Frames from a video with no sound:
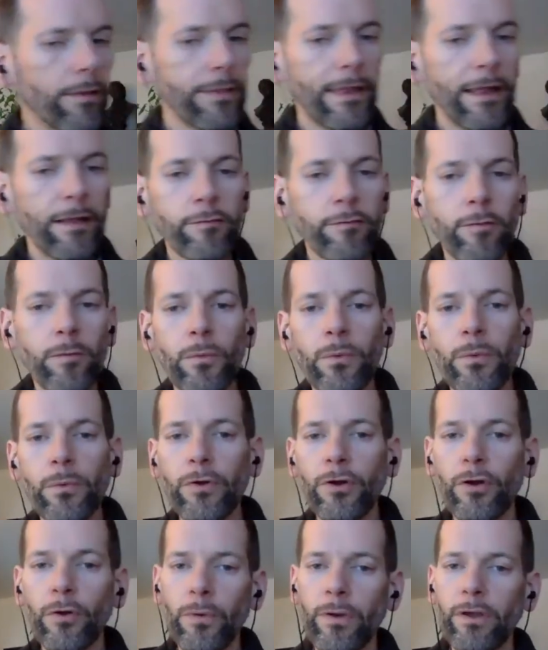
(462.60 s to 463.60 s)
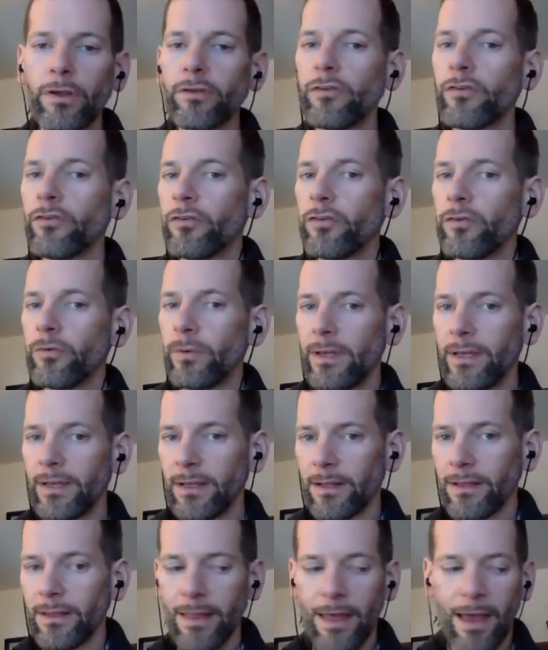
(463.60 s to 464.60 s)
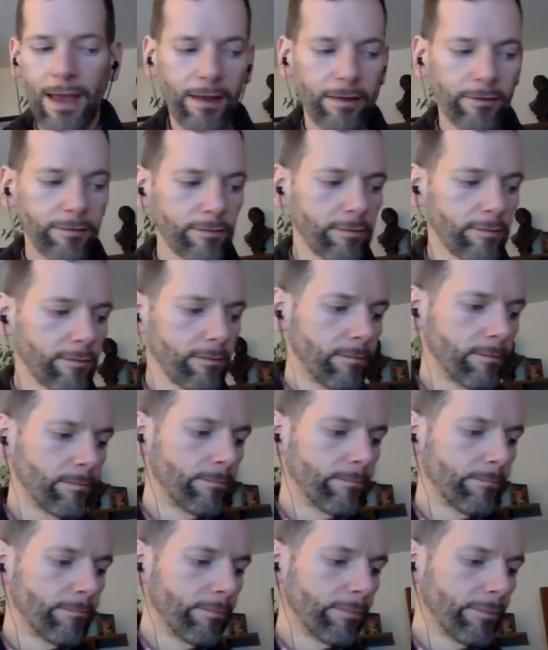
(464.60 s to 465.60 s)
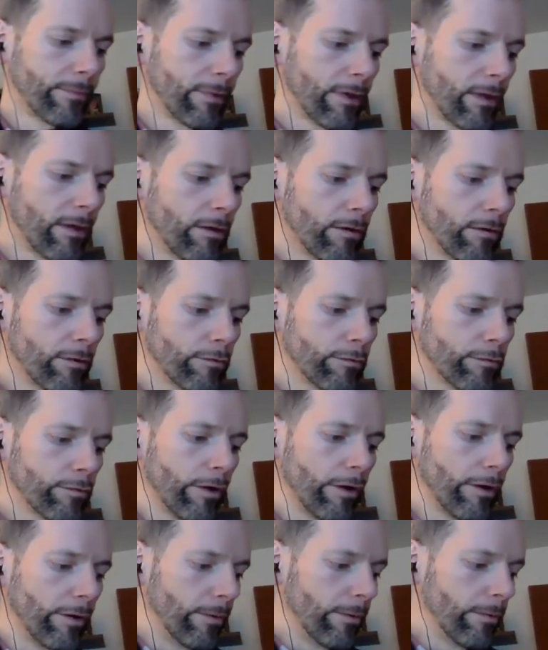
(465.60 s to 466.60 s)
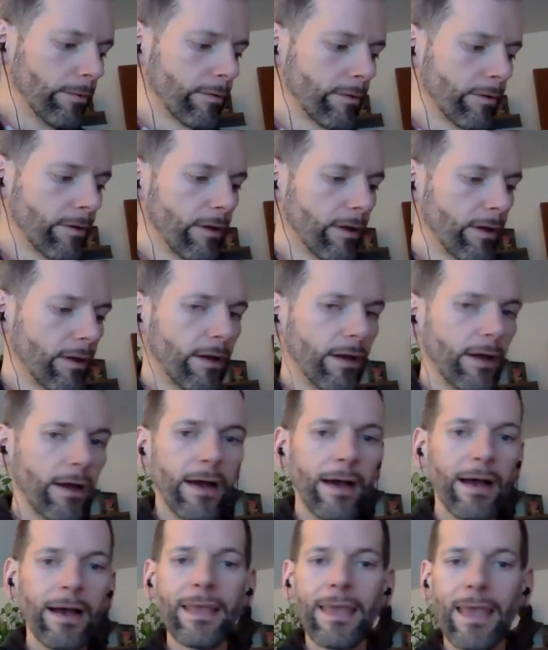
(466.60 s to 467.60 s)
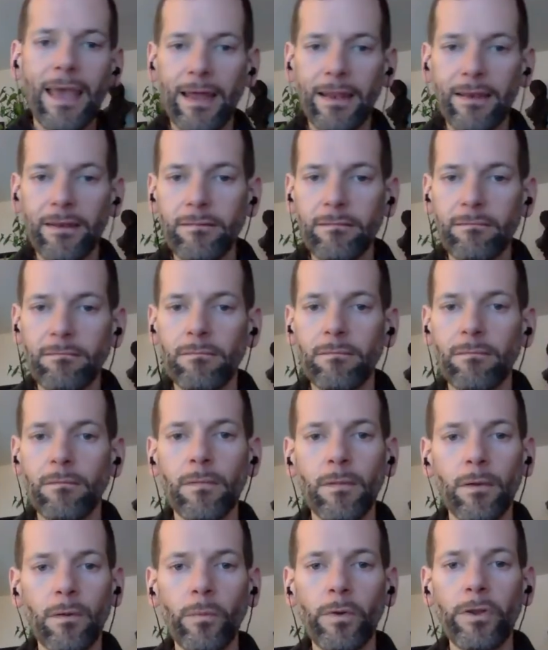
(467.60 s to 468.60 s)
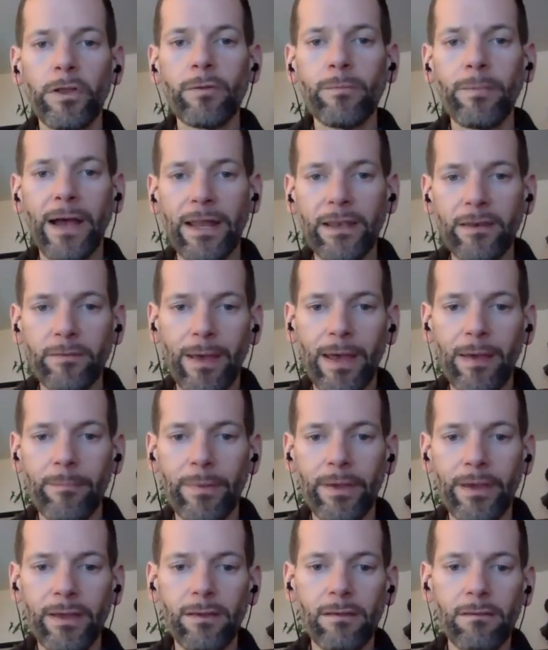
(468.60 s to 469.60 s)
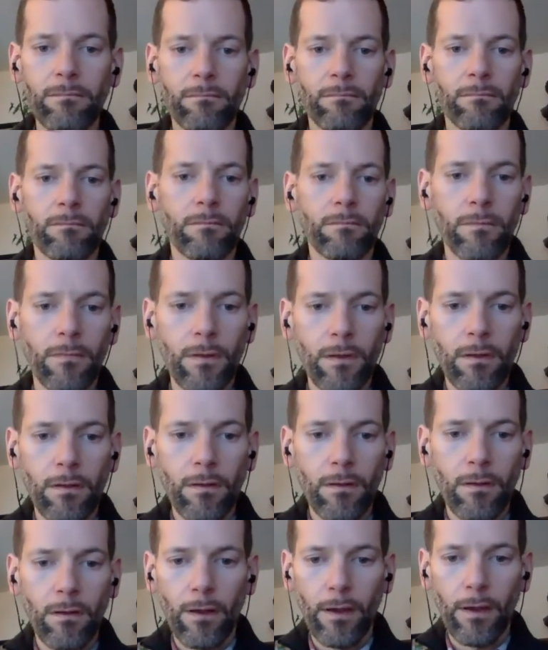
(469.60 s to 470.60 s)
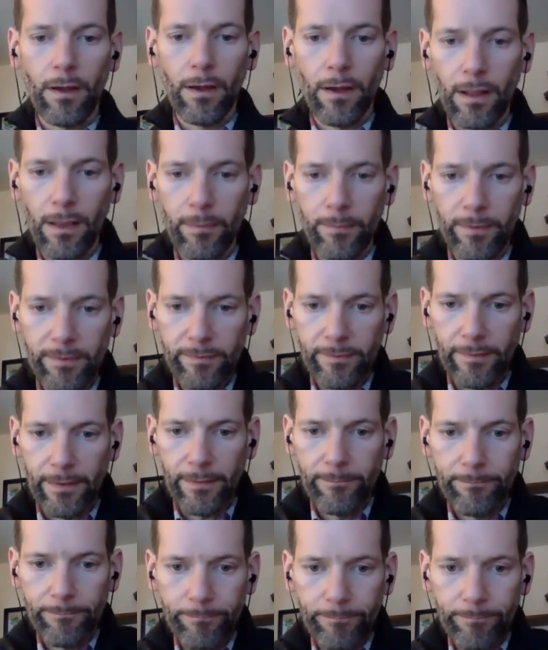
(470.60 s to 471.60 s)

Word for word: that's what we were going to do in class. So again, when you're mind mapping, uh, let me see.